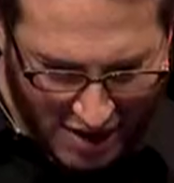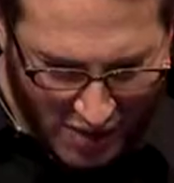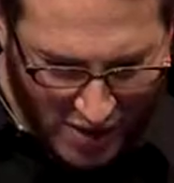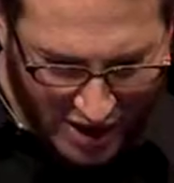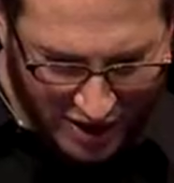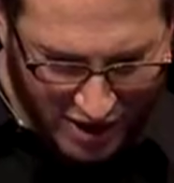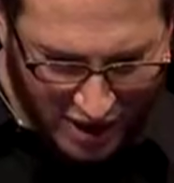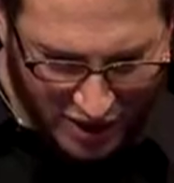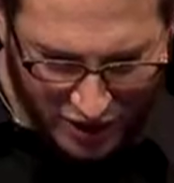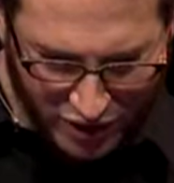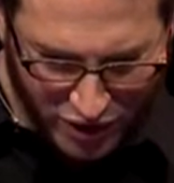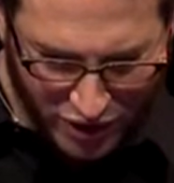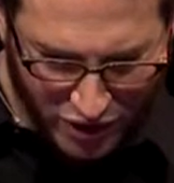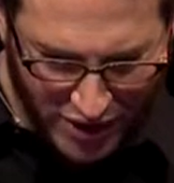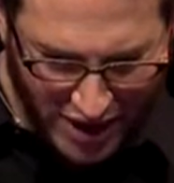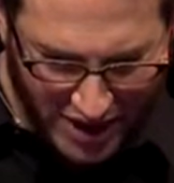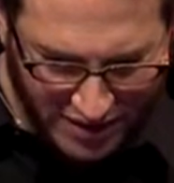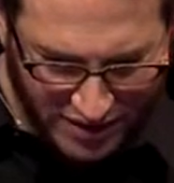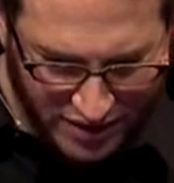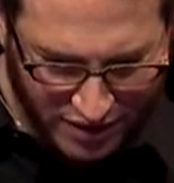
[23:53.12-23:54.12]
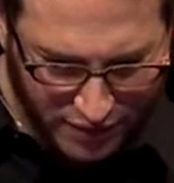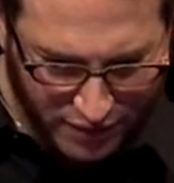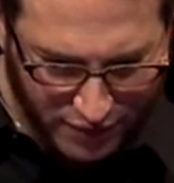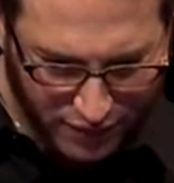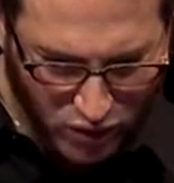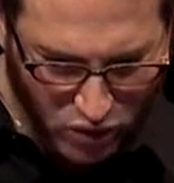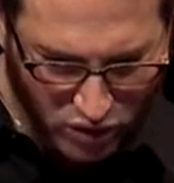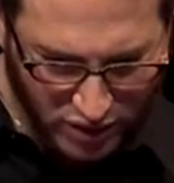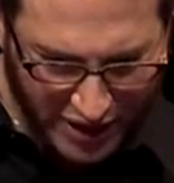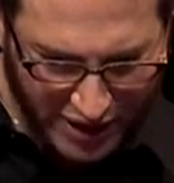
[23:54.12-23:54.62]
now I color correct
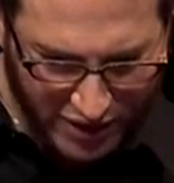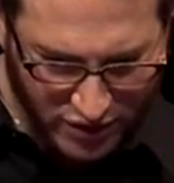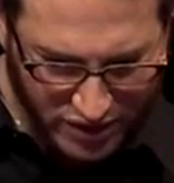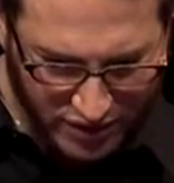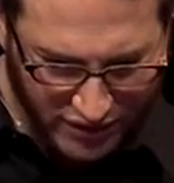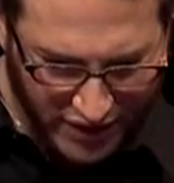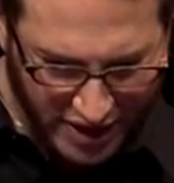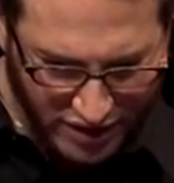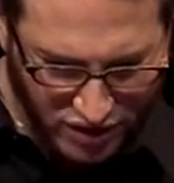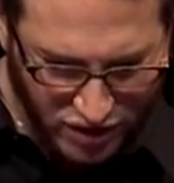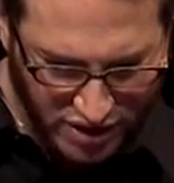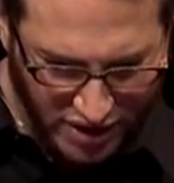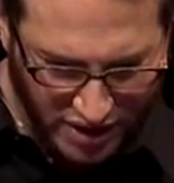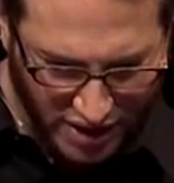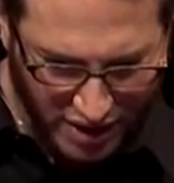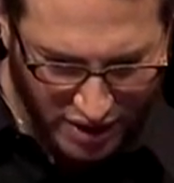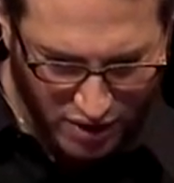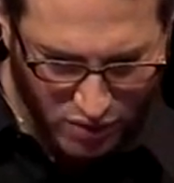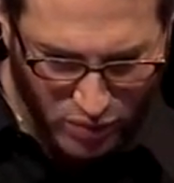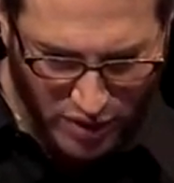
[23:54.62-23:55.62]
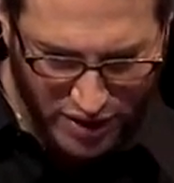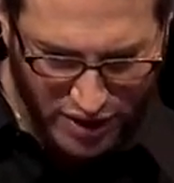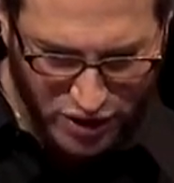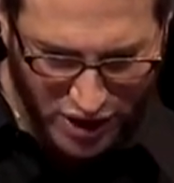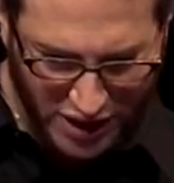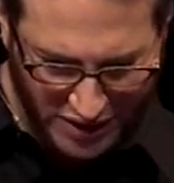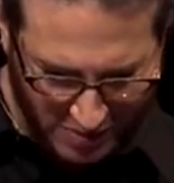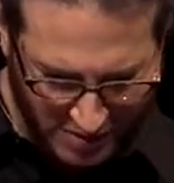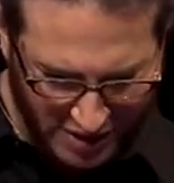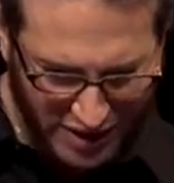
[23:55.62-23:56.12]
4 layers of HD with
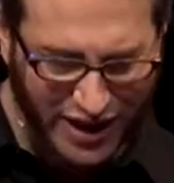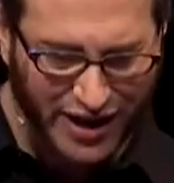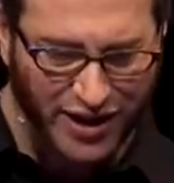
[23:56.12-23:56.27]
adjustment